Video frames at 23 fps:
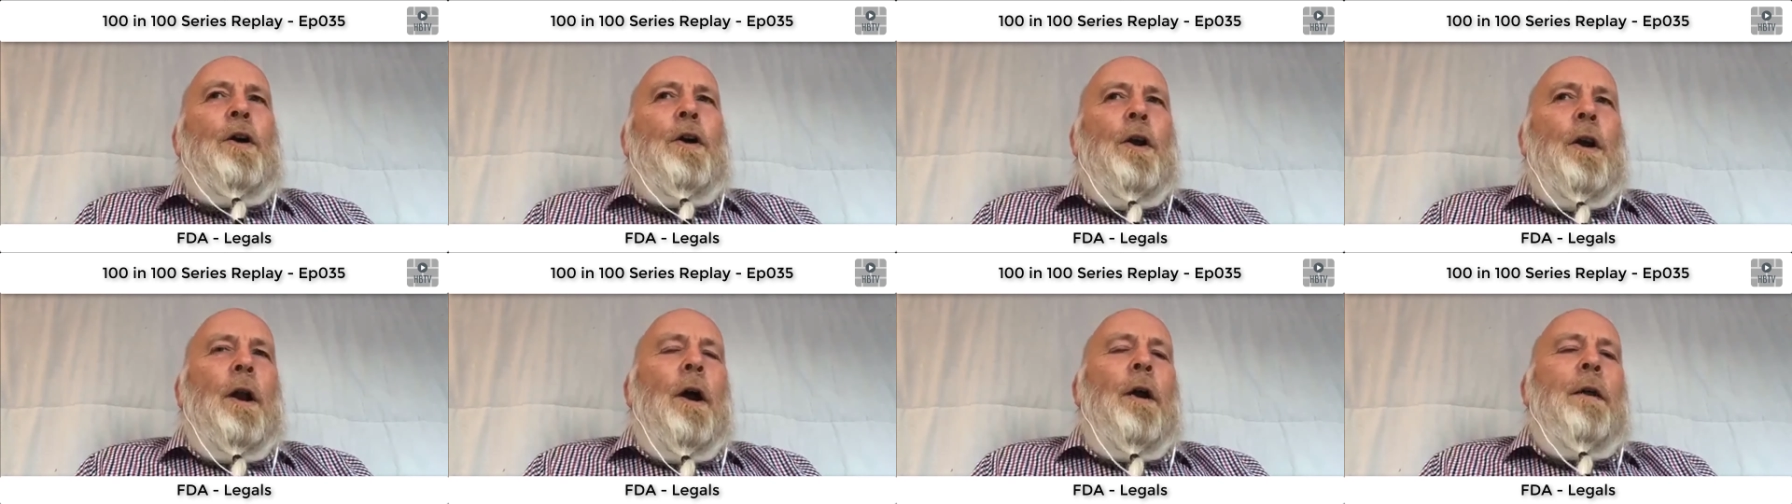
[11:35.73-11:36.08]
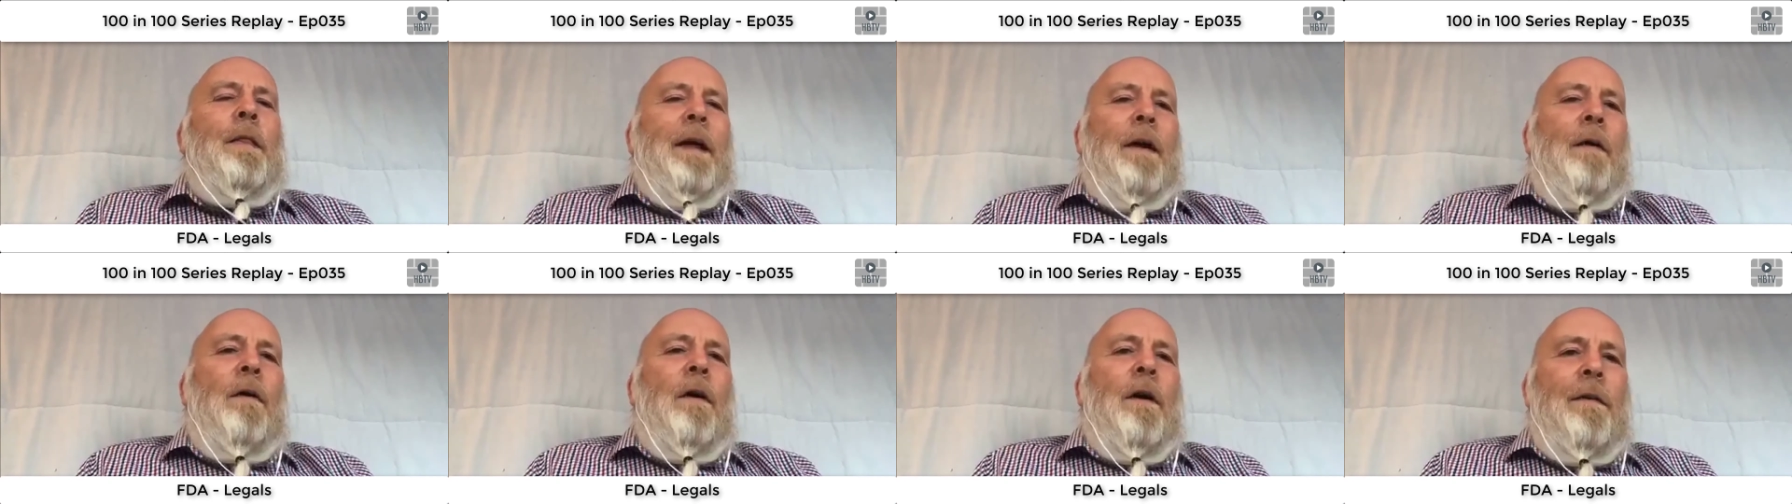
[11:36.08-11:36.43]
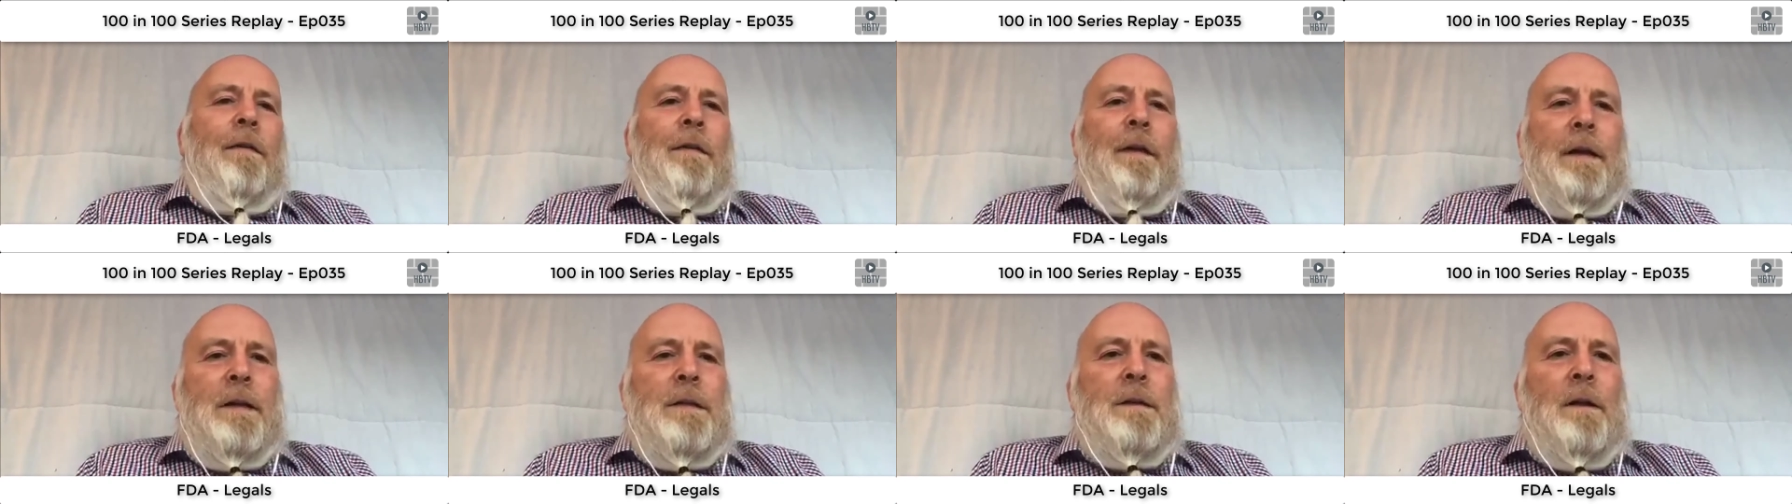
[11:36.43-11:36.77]
you know, there are
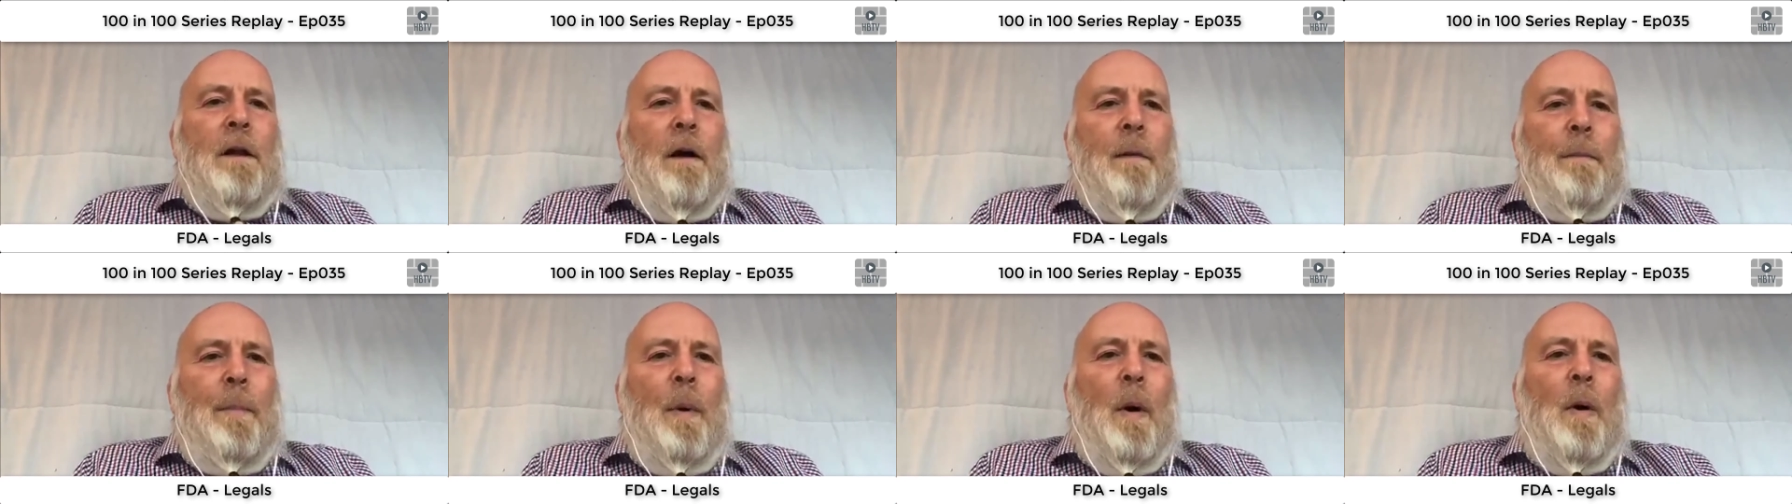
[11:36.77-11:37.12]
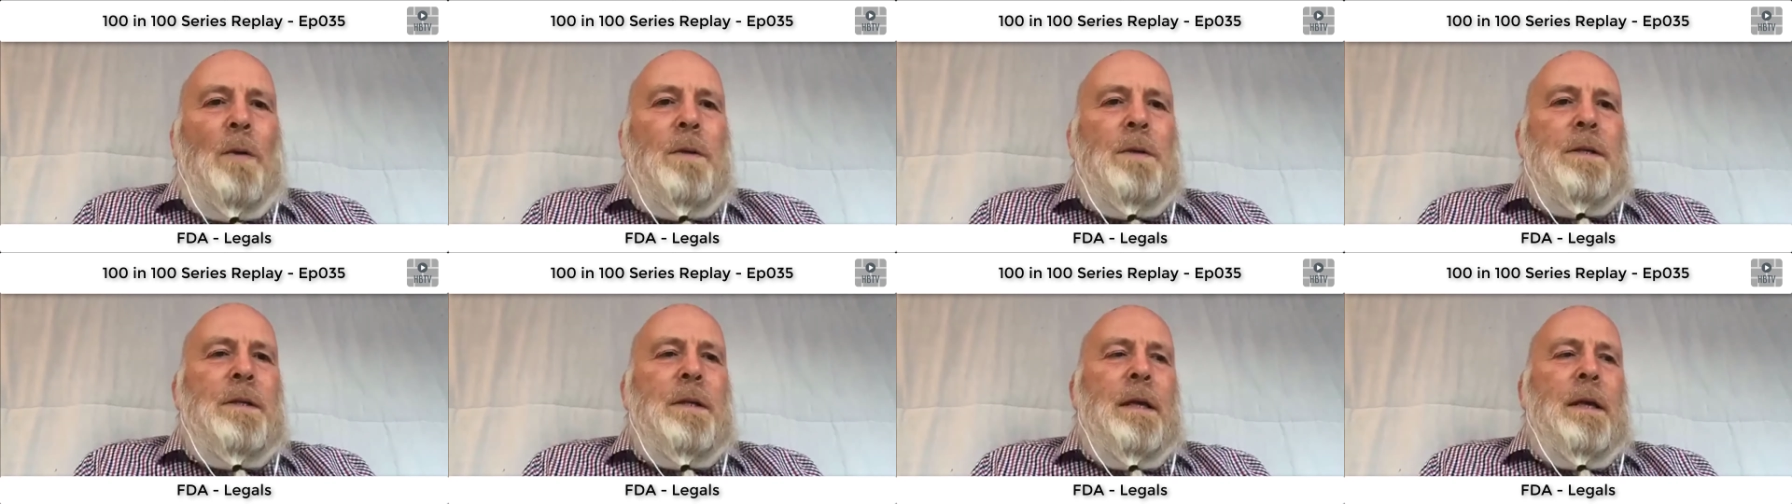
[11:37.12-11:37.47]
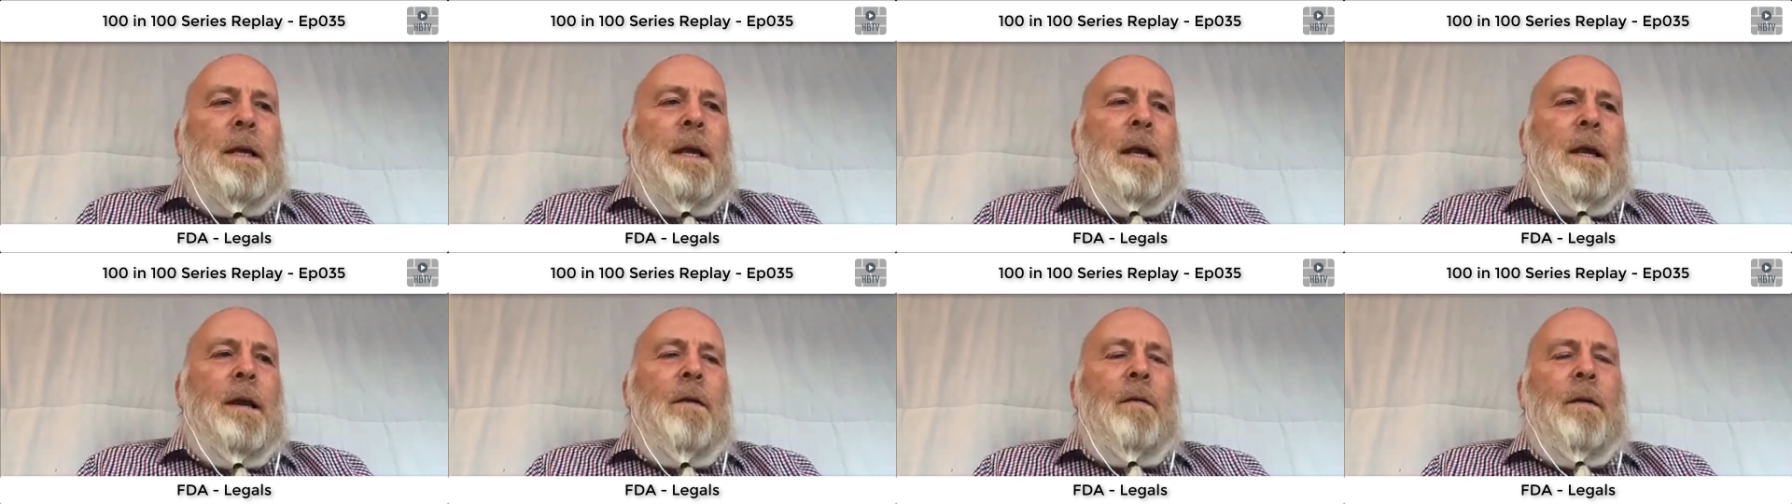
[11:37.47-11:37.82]
things like bonds
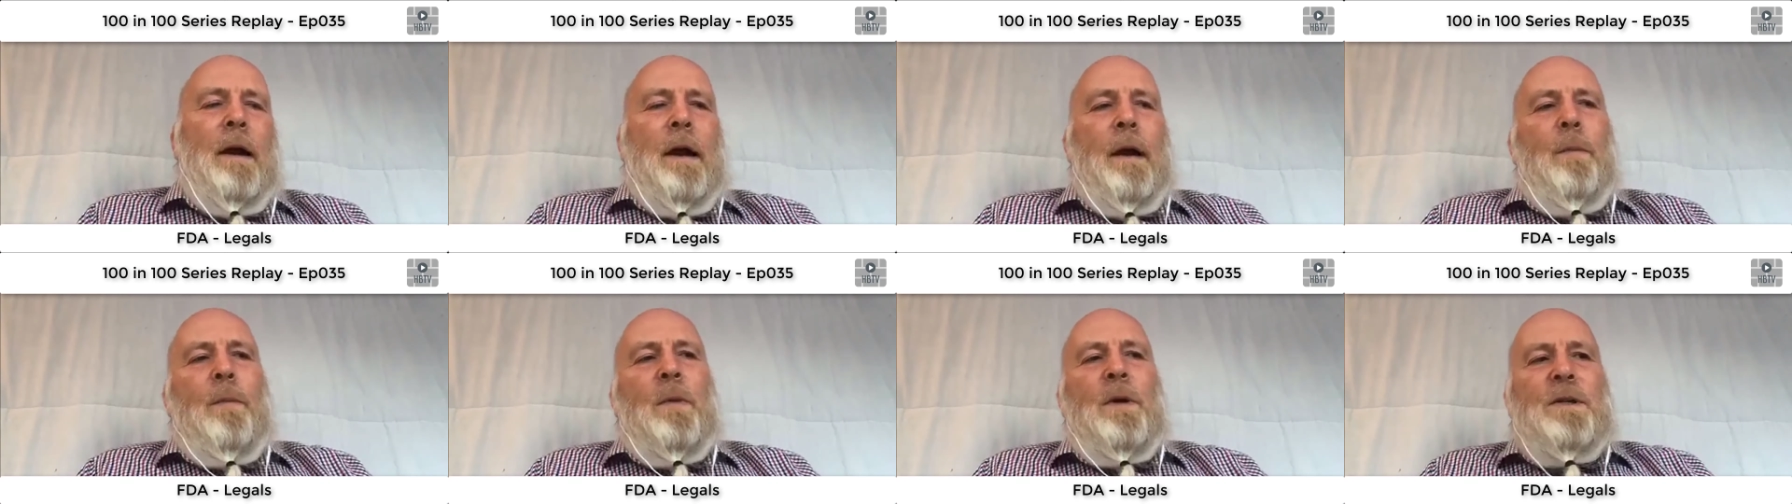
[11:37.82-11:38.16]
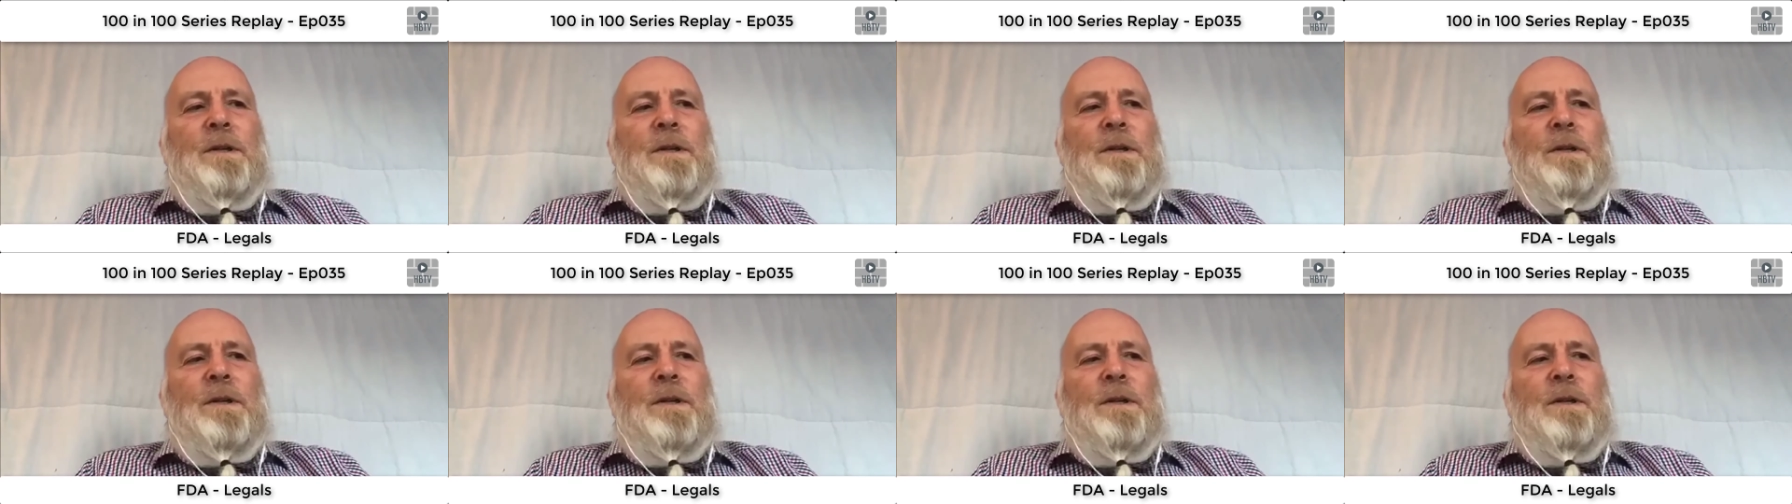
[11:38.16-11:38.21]
that kick around,